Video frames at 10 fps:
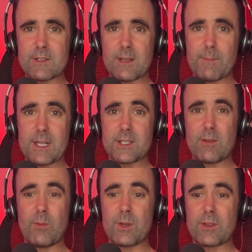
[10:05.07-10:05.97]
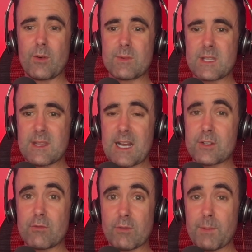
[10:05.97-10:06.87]
on the bench, and you would have thought it was the
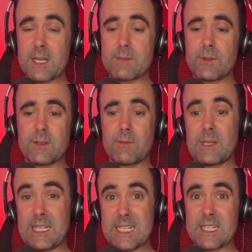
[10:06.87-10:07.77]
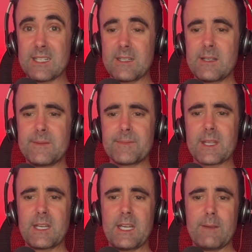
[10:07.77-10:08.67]
natural replacement. Well, he didn't.
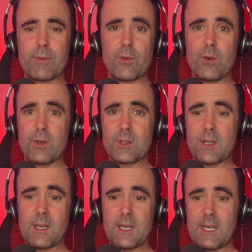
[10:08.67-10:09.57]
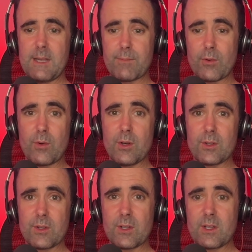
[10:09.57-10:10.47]
He brought on
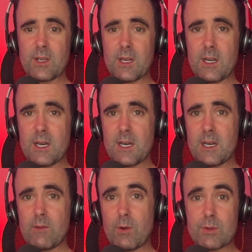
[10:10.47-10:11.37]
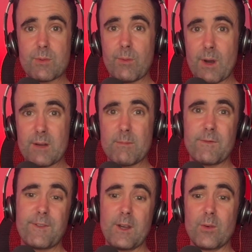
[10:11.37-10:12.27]
Will Smallbone in
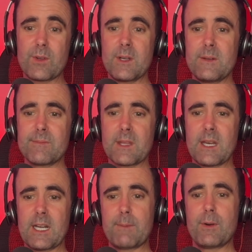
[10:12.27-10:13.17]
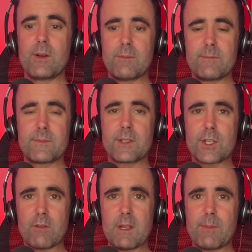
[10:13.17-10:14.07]
midfield, and he put
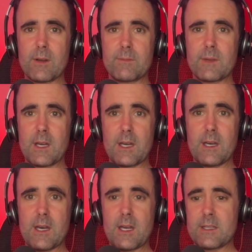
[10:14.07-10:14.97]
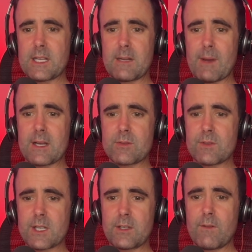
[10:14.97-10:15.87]
Joe Aribo at centre back. So all of
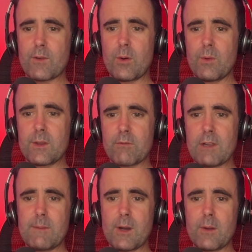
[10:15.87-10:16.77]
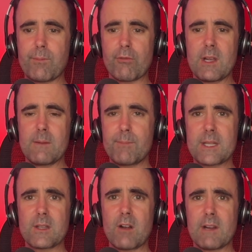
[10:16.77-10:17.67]
a sudden you've gone with Aribo, Bree, and
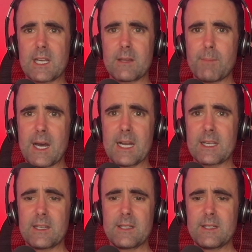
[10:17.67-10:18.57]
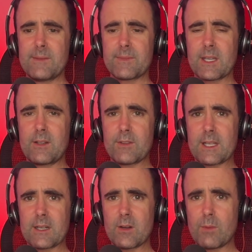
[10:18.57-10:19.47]
Bednarek at the back, and you're
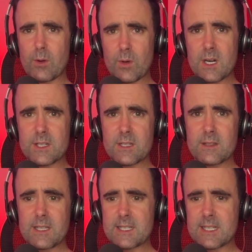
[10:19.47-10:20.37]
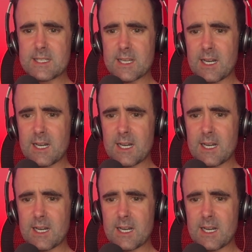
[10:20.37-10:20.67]
thinking, oh my word, this is